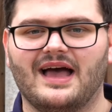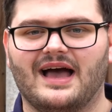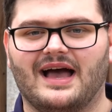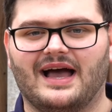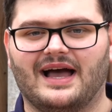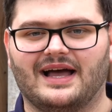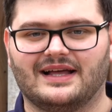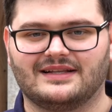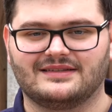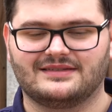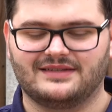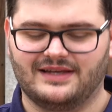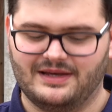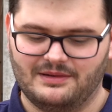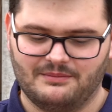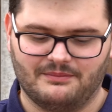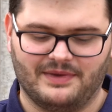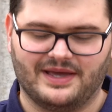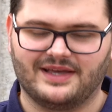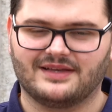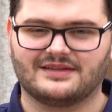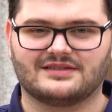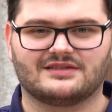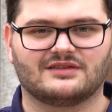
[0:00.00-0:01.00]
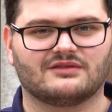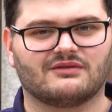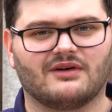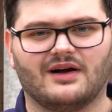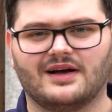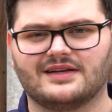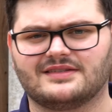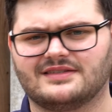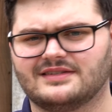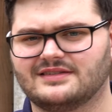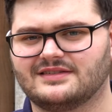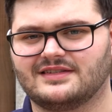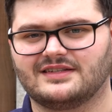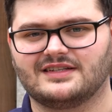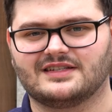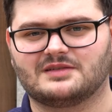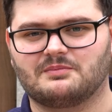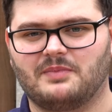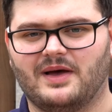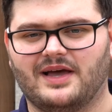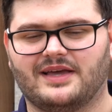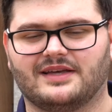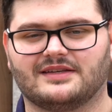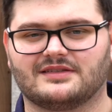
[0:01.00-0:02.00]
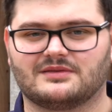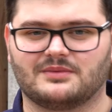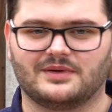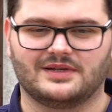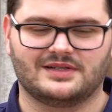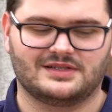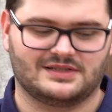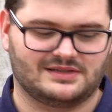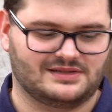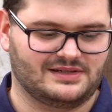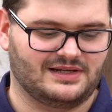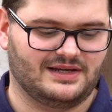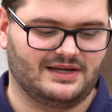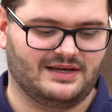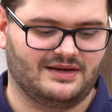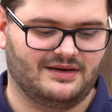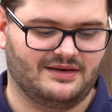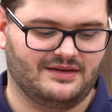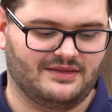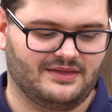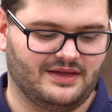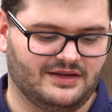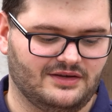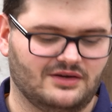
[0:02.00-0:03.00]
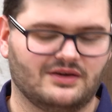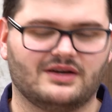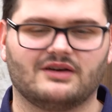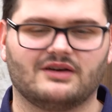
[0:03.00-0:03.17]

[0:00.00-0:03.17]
and it makes the rice into this paste, which then you